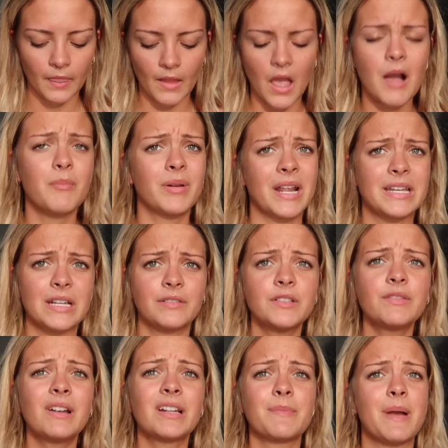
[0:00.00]
But I
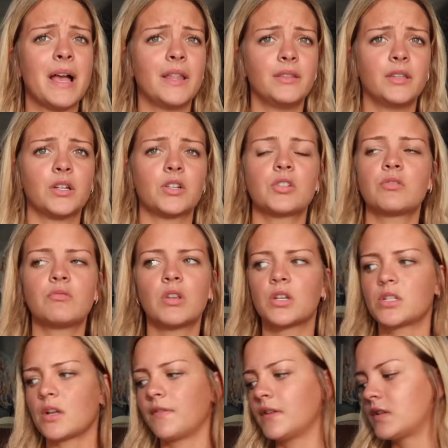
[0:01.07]
definitely recommend. Their
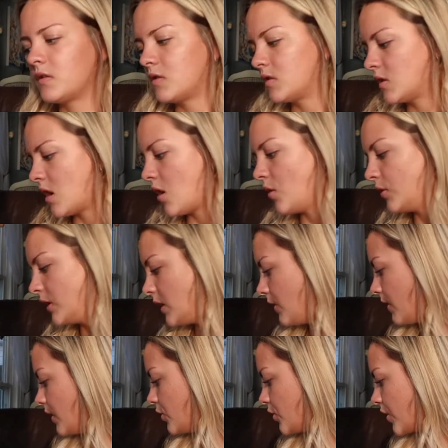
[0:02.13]
stuff is so cute and